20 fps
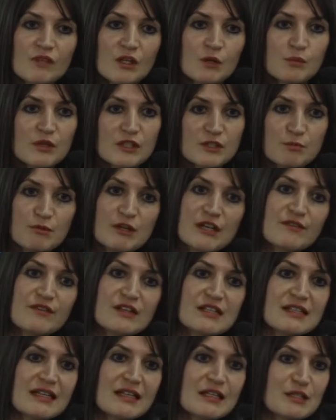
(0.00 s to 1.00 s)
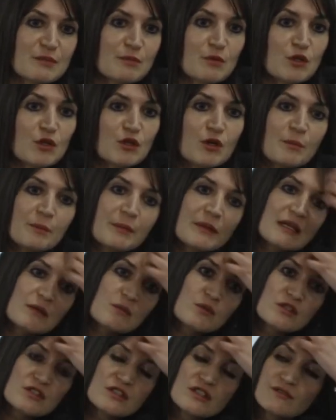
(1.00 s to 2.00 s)
which previously a small company
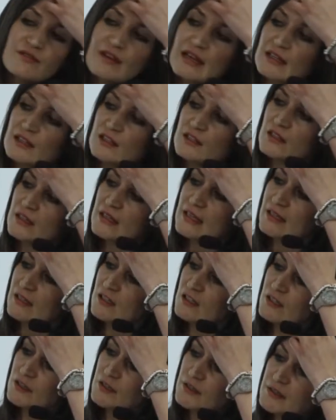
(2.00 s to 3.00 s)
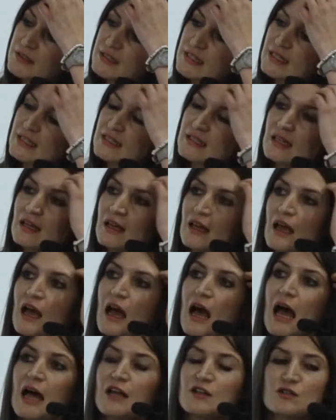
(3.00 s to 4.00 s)
wouldn't have included.
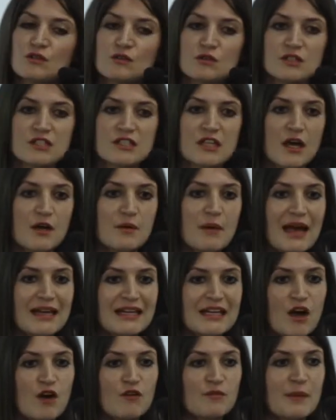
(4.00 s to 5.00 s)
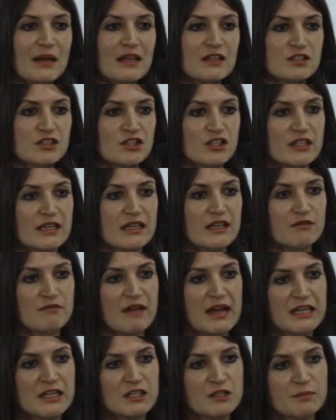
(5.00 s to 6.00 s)
And also any off-balance sheet
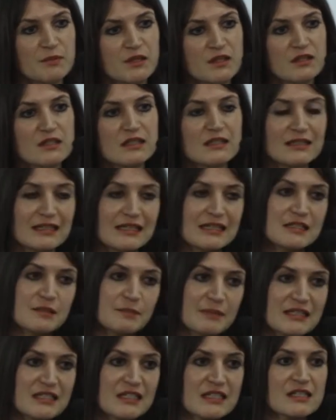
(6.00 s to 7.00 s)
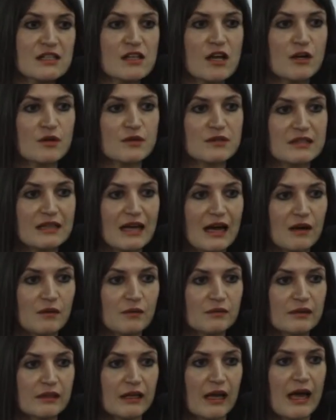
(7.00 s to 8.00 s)
arrangements need to be disclosed
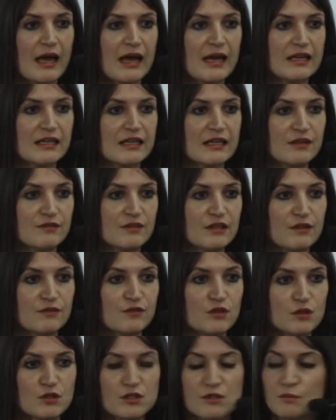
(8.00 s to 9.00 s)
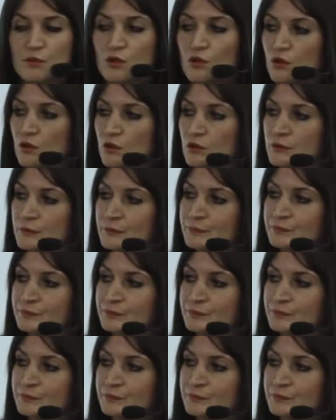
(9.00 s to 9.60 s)
now, even if you're small.